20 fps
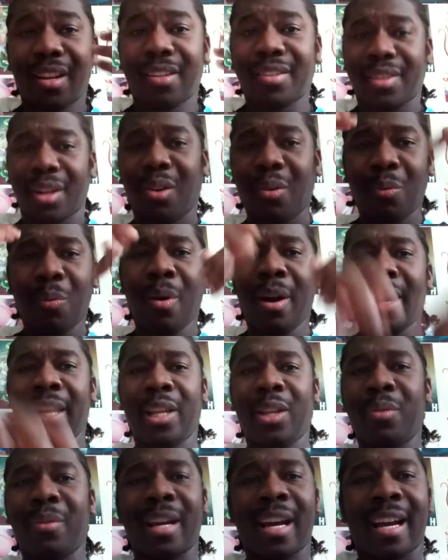So what do
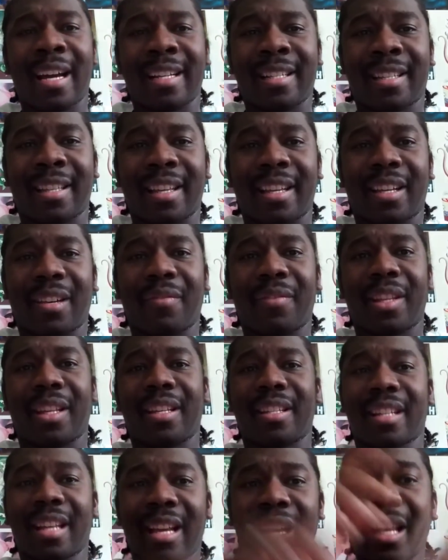you guys think of
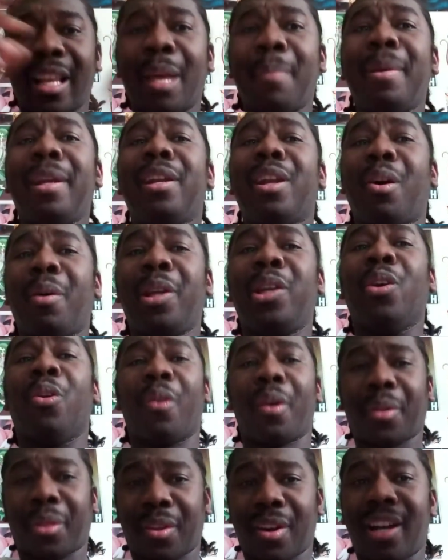this? Let me know
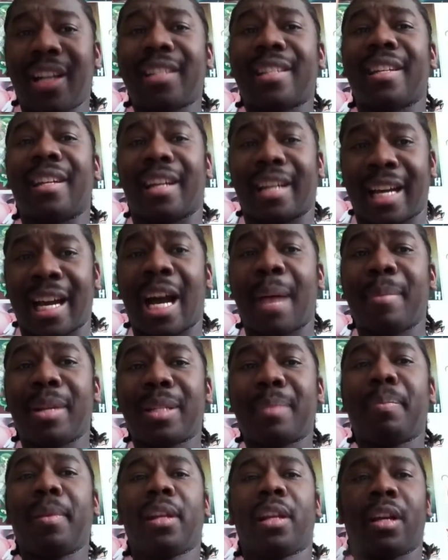your thoughts in the
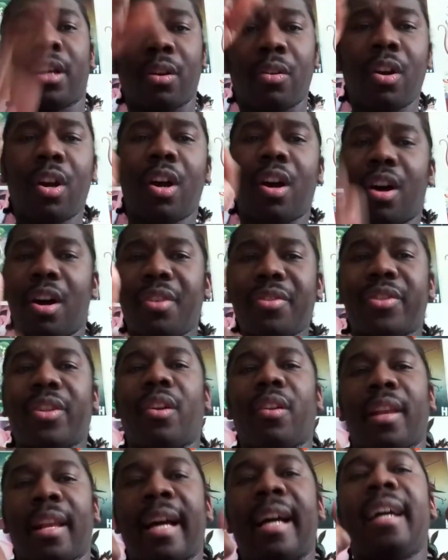comments below.
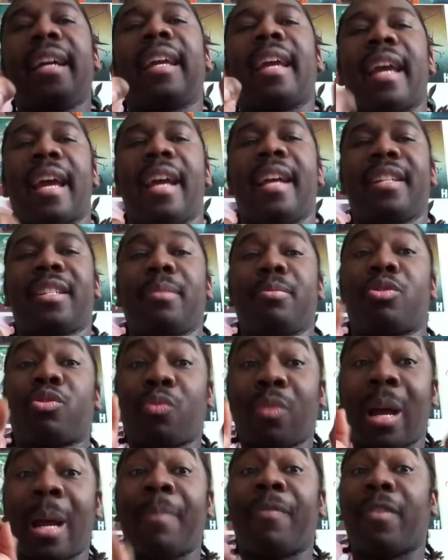Also like and
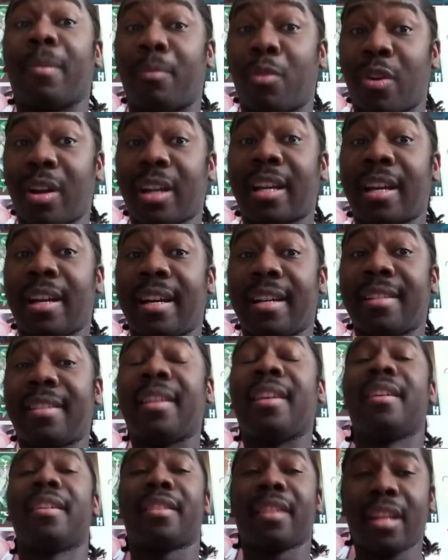subscribe for more
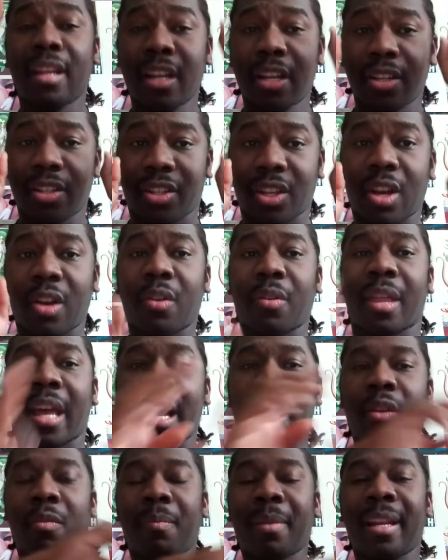content. So
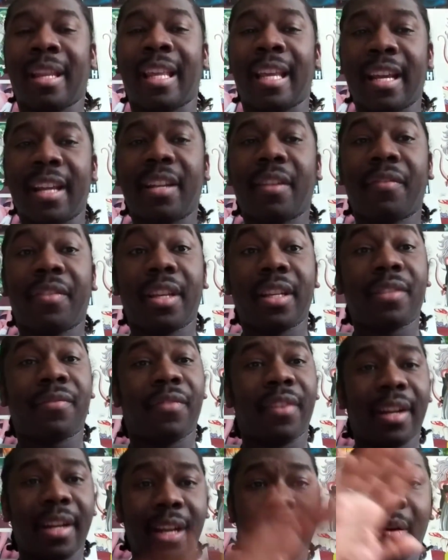that'll be the end of this
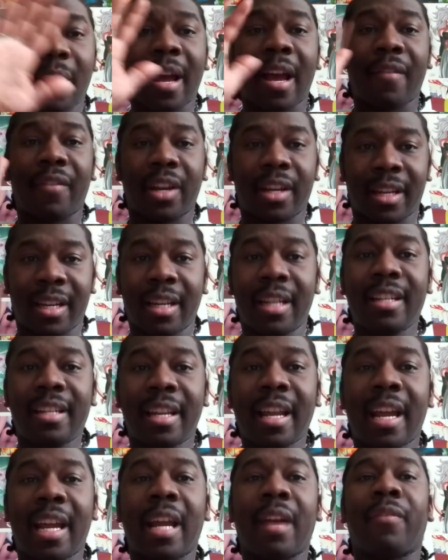video. Have a good
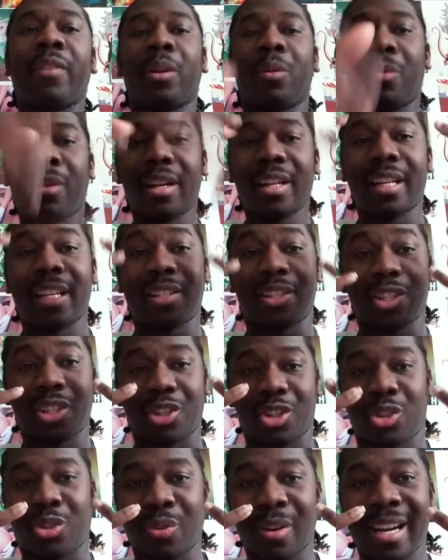day, everyone. This
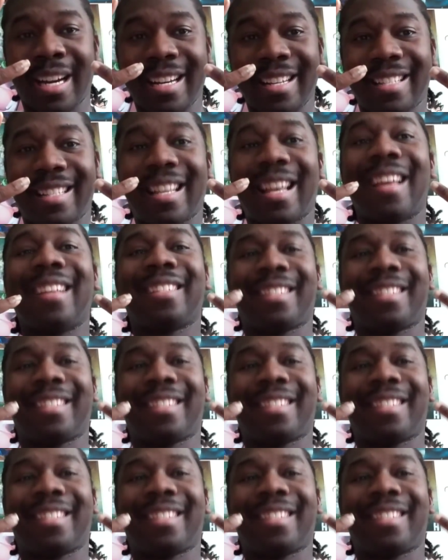is Trace,